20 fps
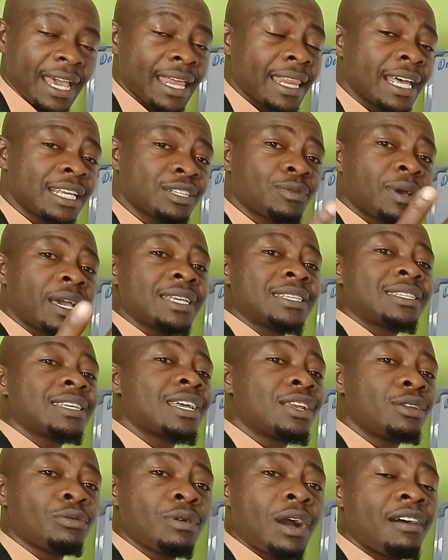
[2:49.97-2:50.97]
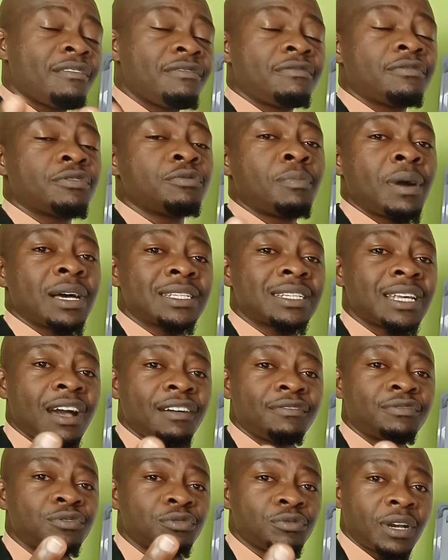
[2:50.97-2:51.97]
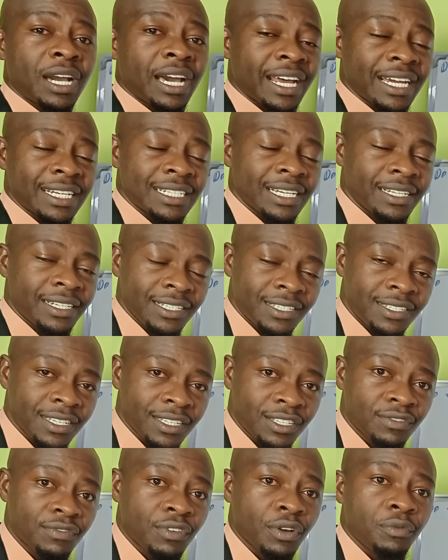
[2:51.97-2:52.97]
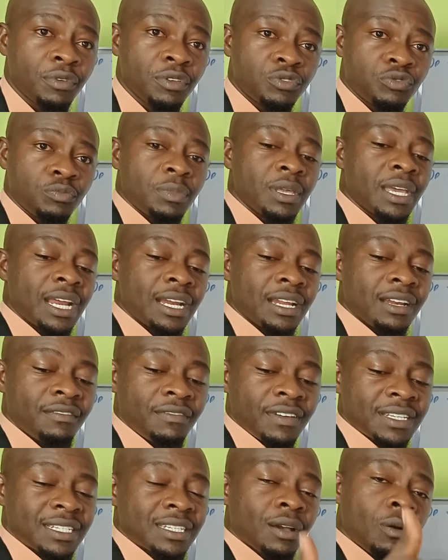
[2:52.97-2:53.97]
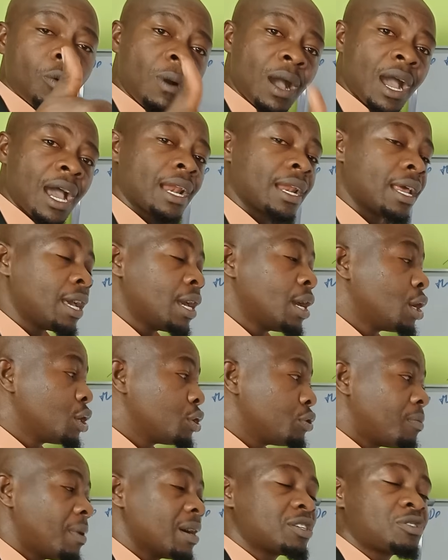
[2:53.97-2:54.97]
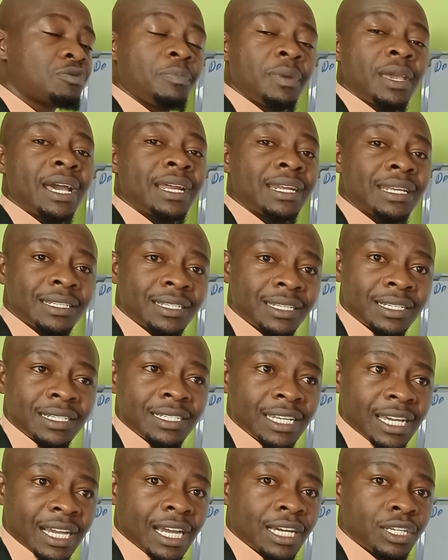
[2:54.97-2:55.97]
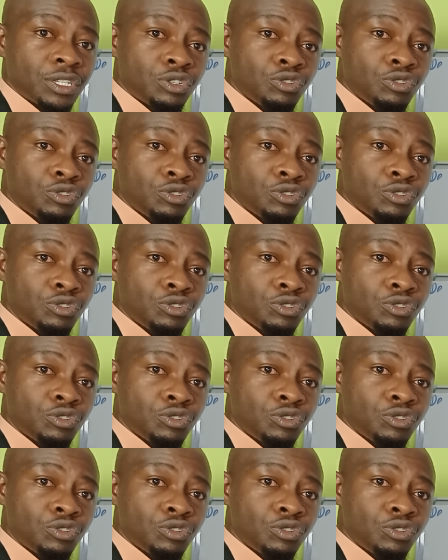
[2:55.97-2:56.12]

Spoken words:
And that's why I said you must have two characteristics for you to be an investor. One, you must be a risk taker.